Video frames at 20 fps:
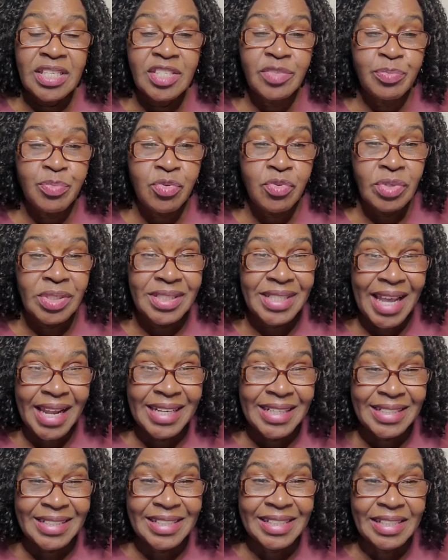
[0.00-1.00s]

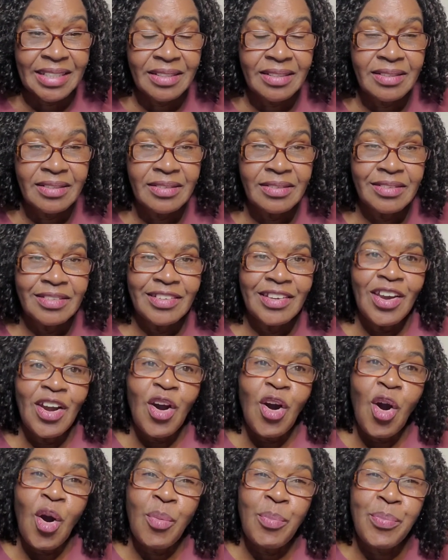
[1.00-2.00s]
brutality,
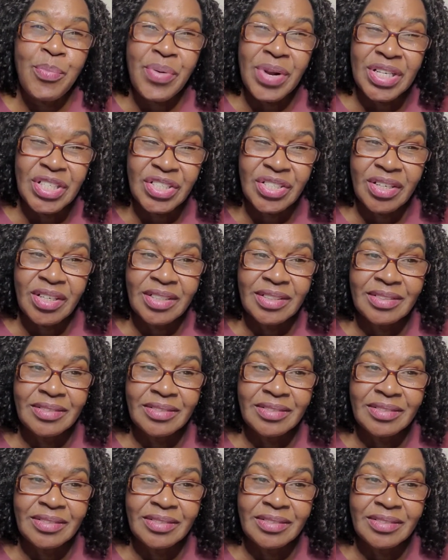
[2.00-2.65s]
oppression,